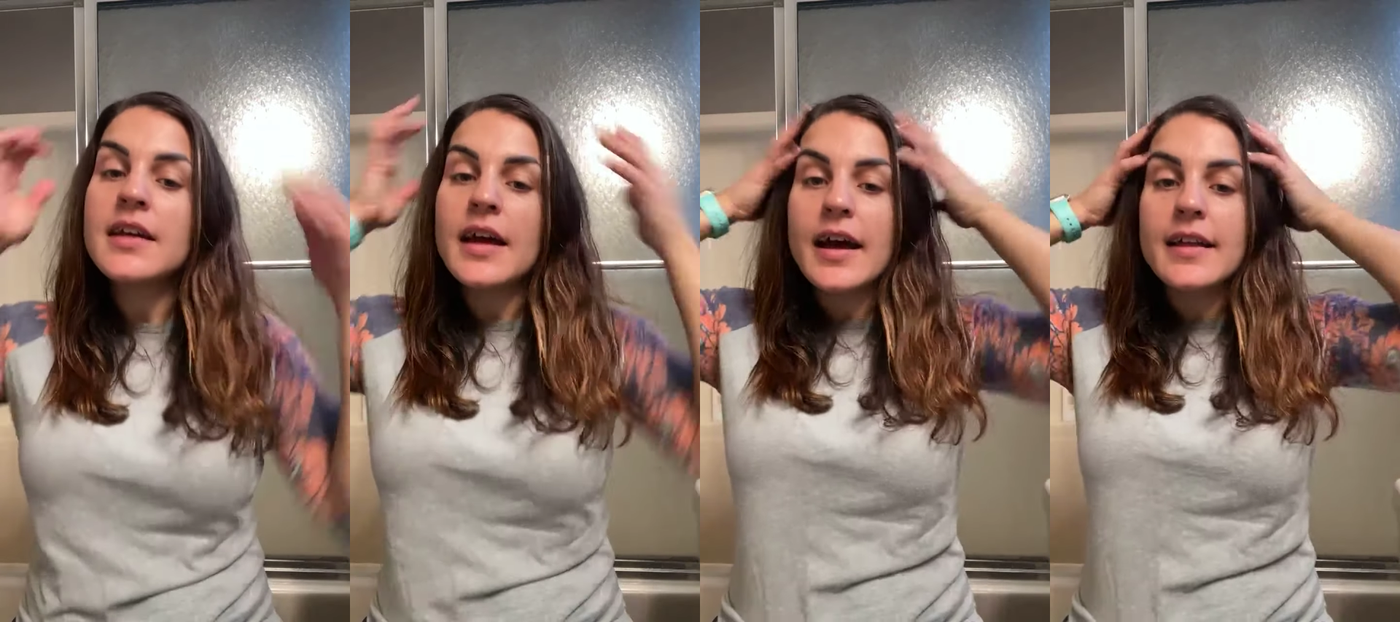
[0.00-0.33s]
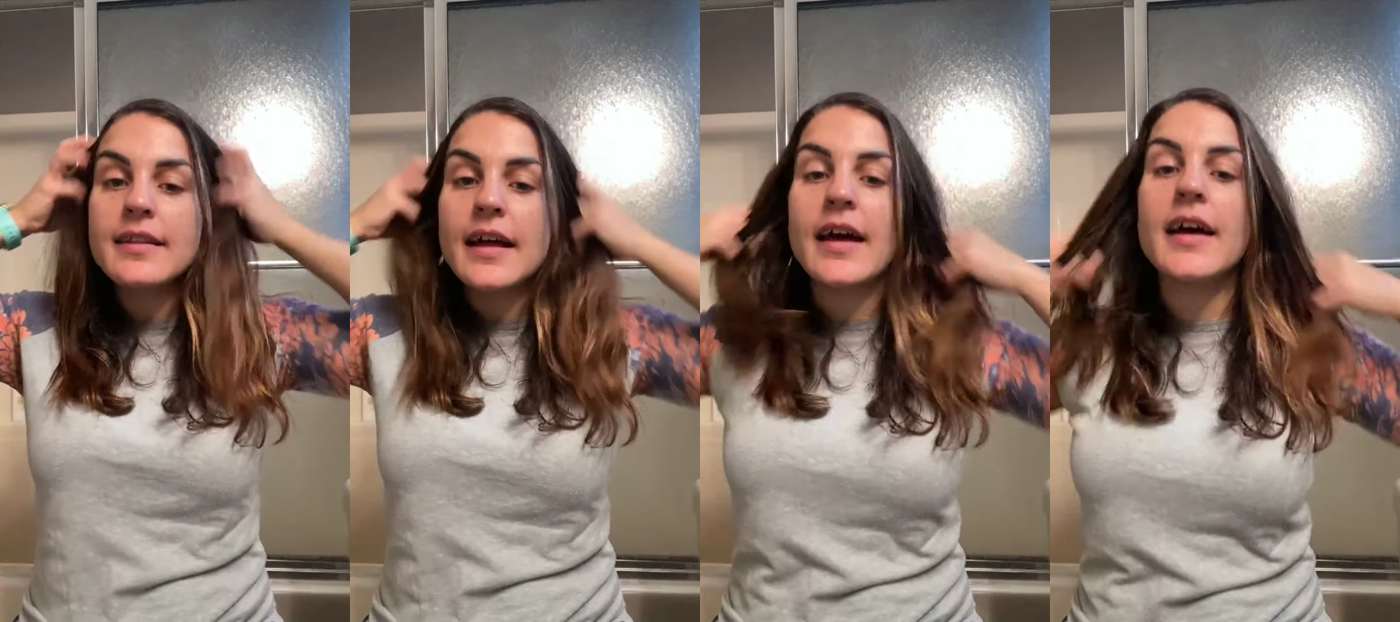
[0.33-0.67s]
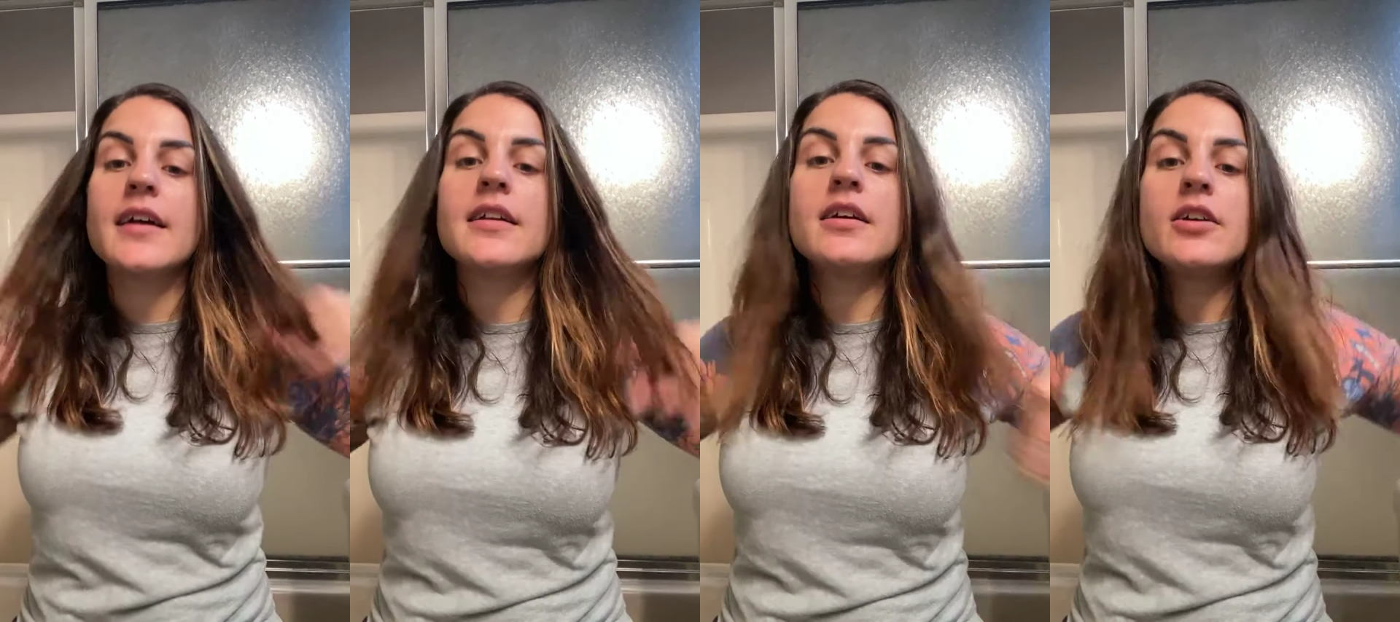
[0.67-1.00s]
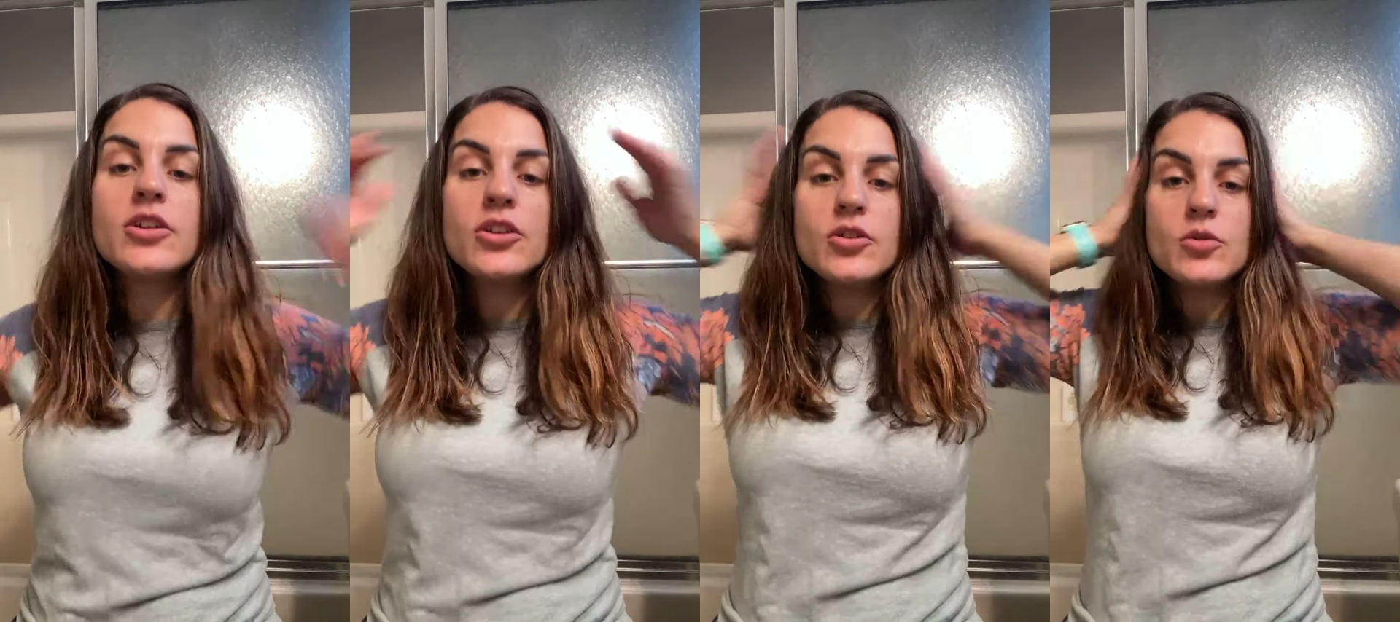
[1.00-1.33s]
And then
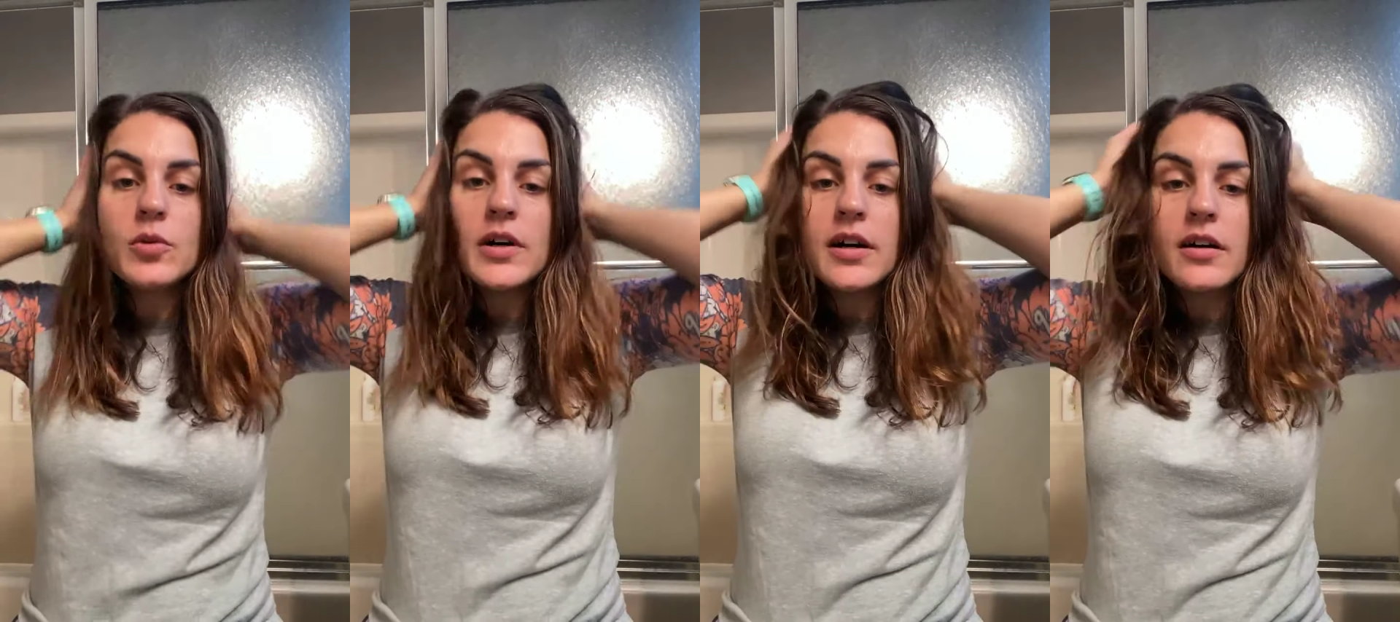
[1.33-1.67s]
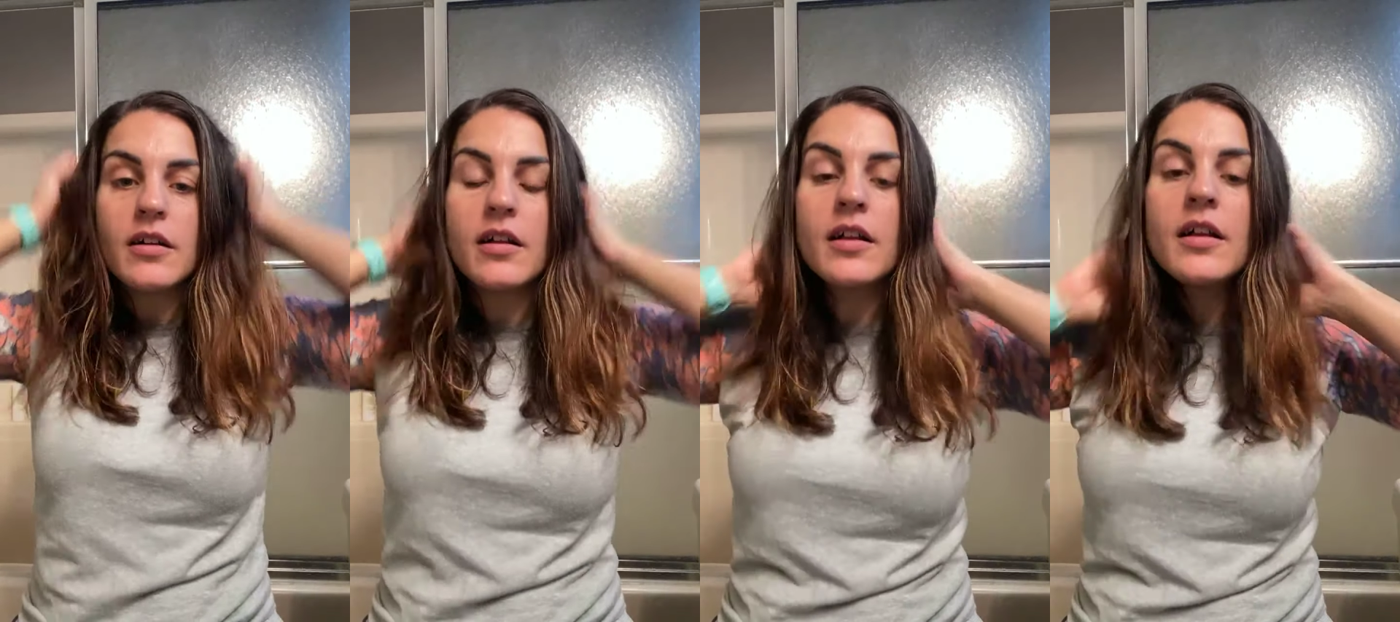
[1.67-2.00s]
you will